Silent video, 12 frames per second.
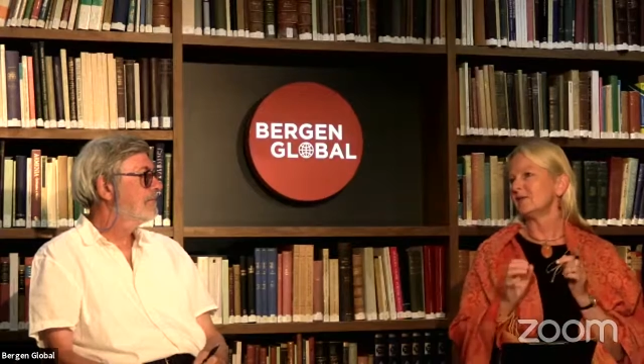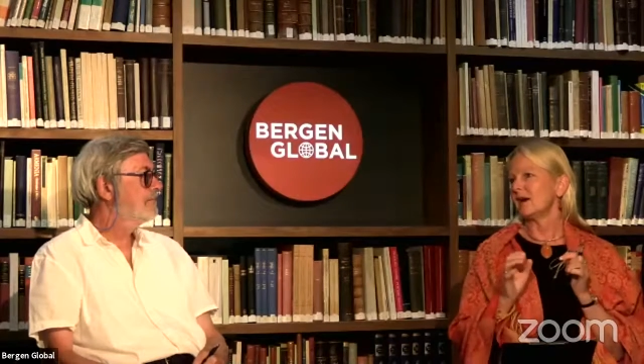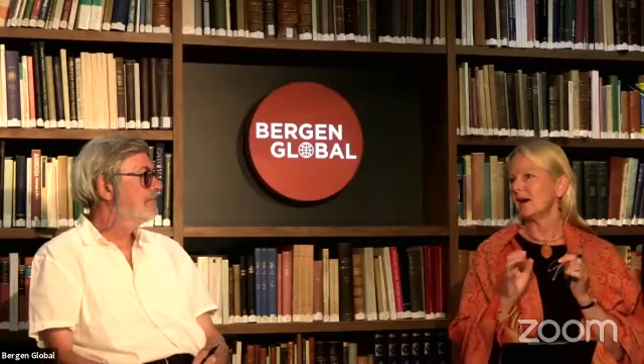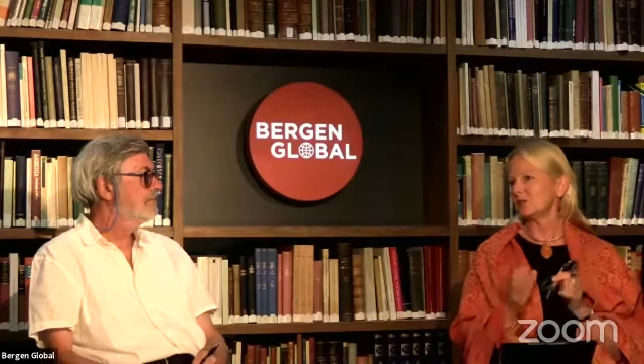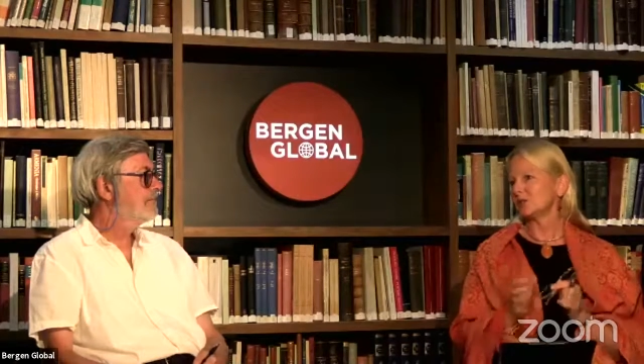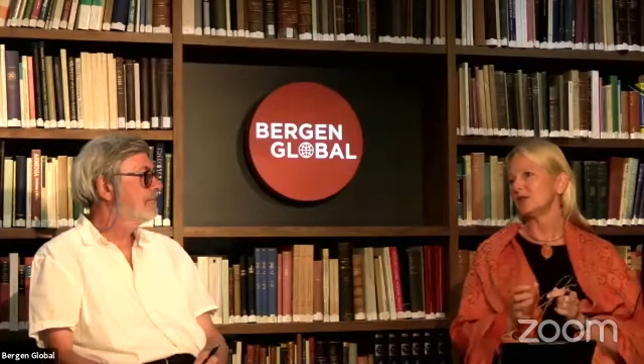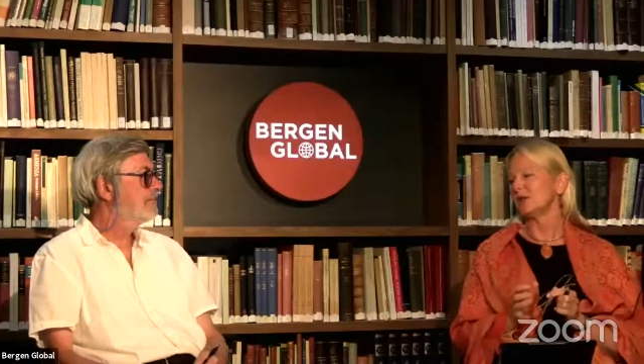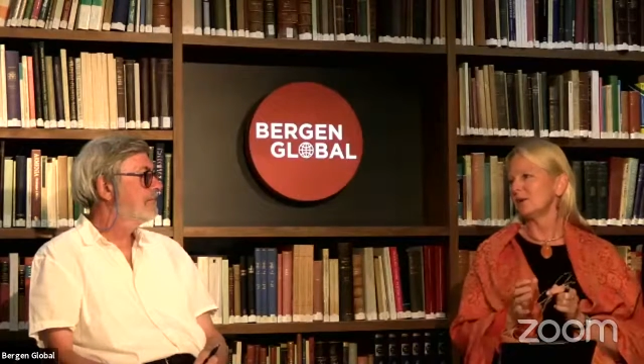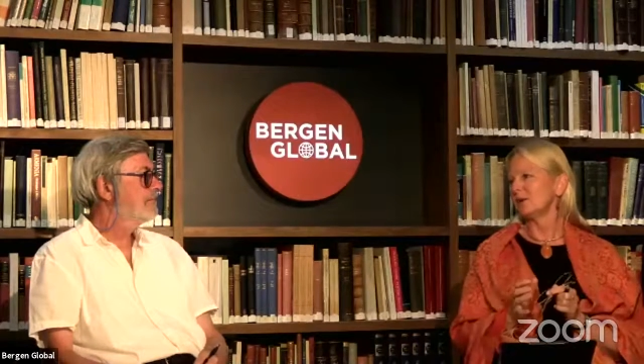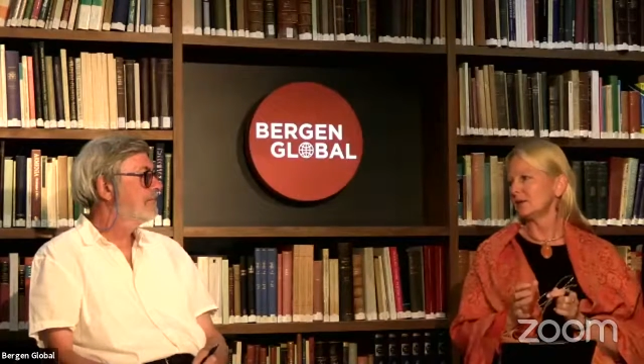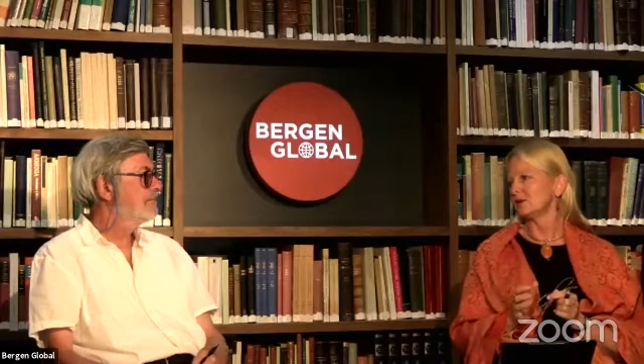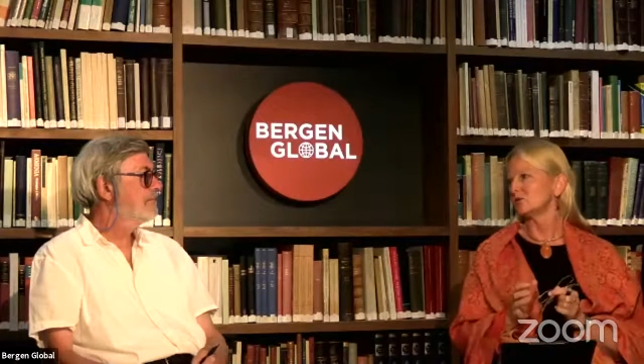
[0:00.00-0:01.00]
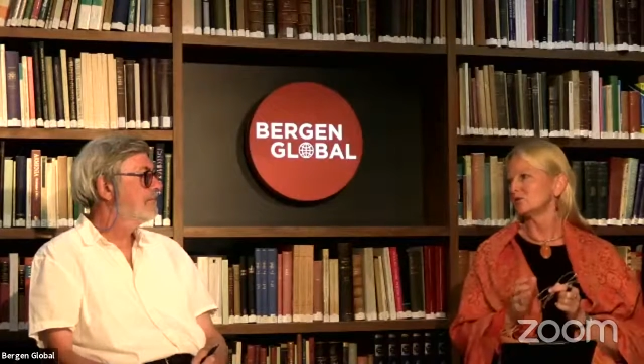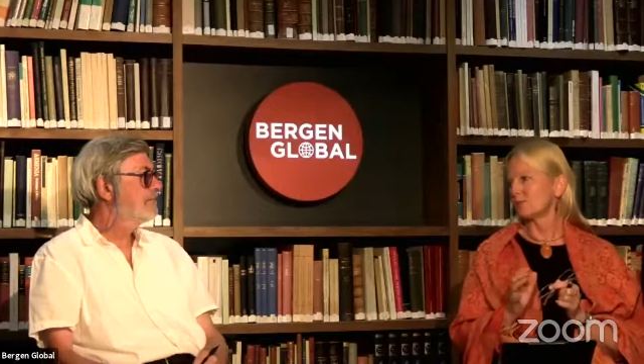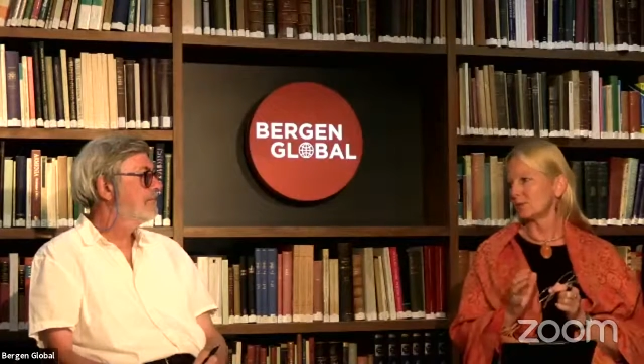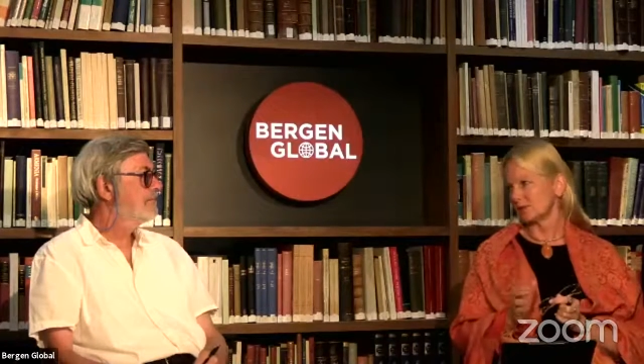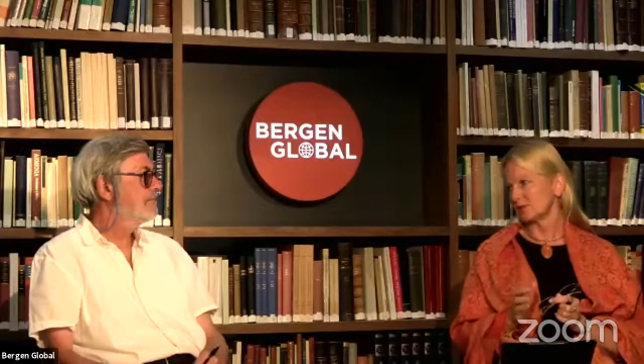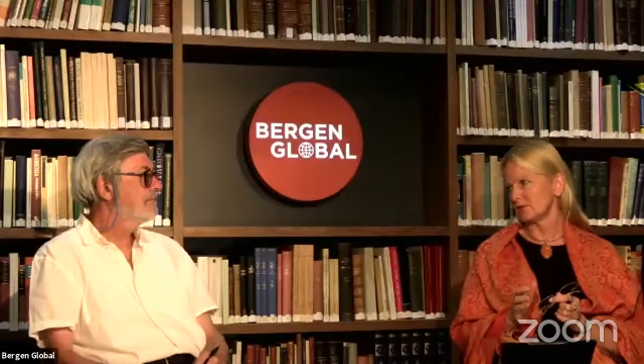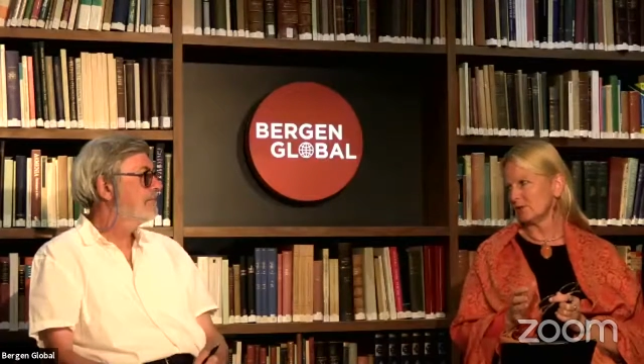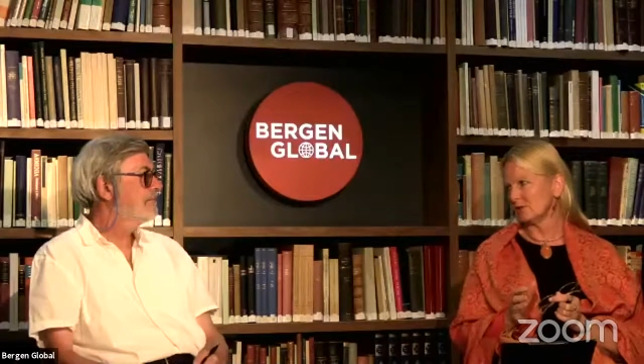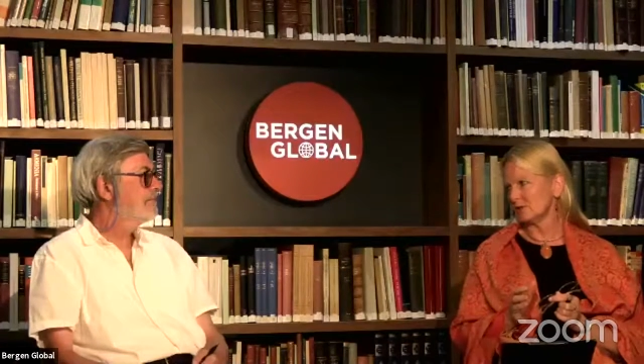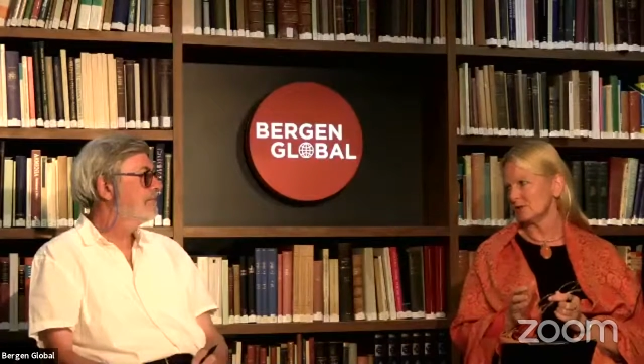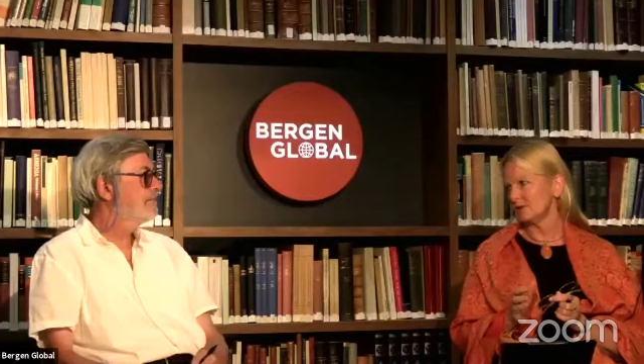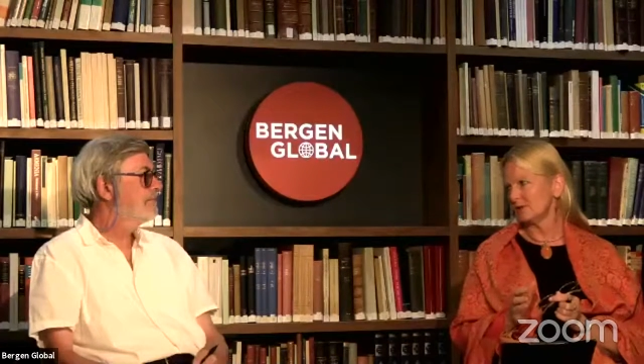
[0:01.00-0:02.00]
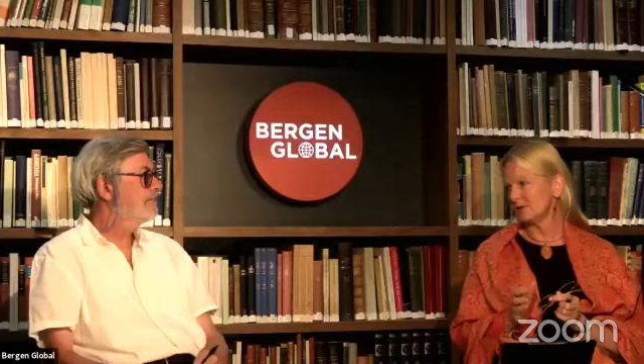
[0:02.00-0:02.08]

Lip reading: have actually managed to prosecute